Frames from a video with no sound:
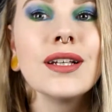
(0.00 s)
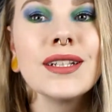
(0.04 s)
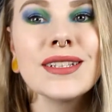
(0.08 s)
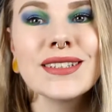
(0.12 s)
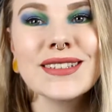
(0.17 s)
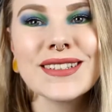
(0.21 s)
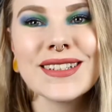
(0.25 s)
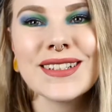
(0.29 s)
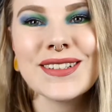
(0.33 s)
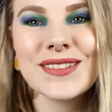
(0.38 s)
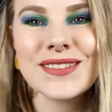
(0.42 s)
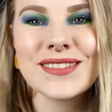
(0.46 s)

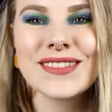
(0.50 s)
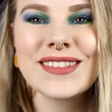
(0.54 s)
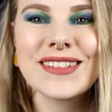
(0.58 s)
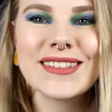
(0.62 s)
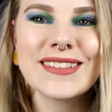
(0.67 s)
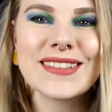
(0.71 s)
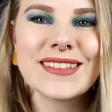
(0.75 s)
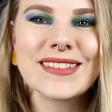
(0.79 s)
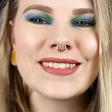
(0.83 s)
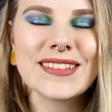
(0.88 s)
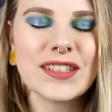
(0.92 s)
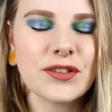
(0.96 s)
So this
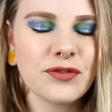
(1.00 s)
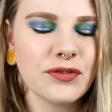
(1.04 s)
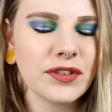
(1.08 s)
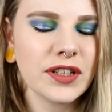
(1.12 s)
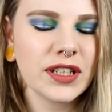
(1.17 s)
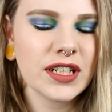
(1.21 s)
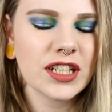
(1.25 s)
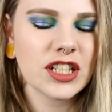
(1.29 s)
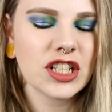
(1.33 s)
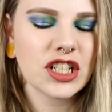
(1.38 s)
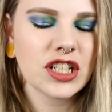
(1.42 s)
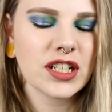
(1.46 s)
is the
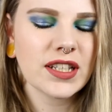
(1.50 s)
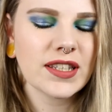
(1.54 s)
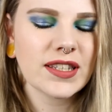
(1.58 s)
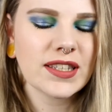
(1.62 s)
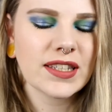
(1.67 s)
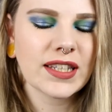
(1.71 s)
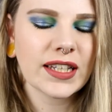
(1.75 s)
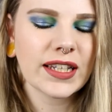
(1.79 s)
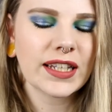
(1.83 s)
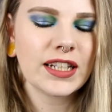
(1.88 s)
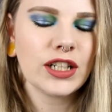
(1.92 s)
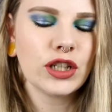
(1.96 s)
finished
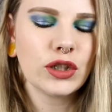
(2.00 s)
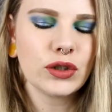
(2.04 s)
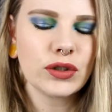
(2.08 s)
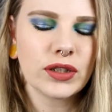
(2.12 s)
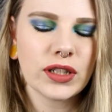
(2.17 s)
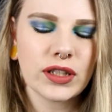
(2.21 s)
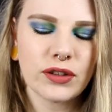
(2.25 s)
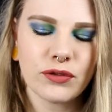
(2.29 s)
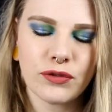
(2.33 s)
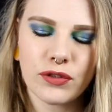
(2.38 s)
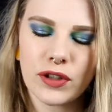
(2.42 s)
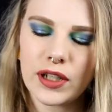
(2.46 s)
second look
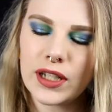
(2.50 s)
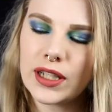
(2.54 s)
and for